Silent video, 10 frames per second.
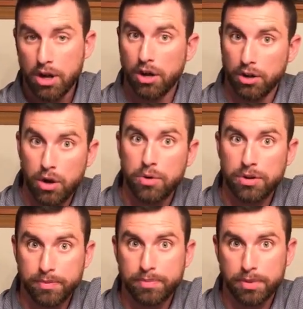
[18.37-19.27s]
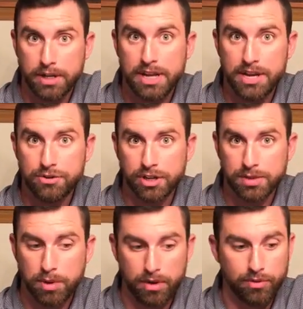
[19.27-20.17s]
alone they're pretty dangerous,
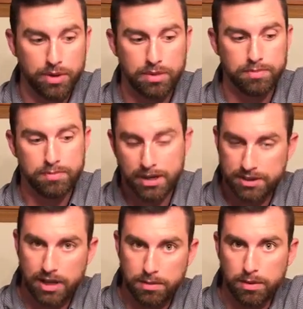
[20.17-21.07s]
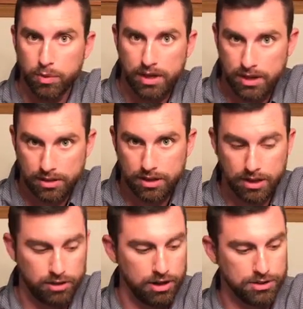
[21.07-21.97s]
but if we mix them and we get
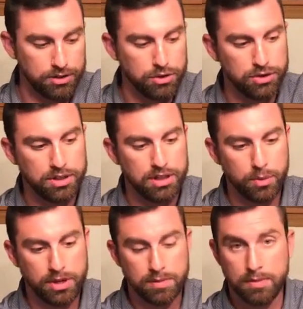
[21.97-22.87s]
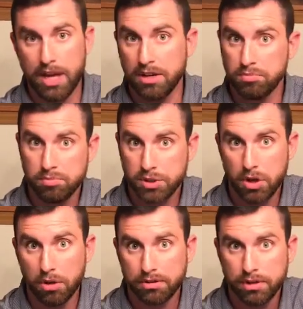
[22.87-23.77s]
the correct solution, then we can make
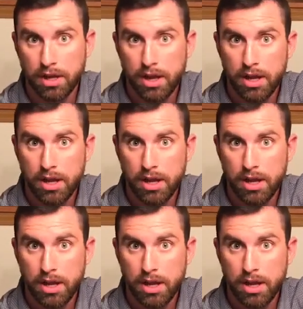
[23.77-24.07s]
salt.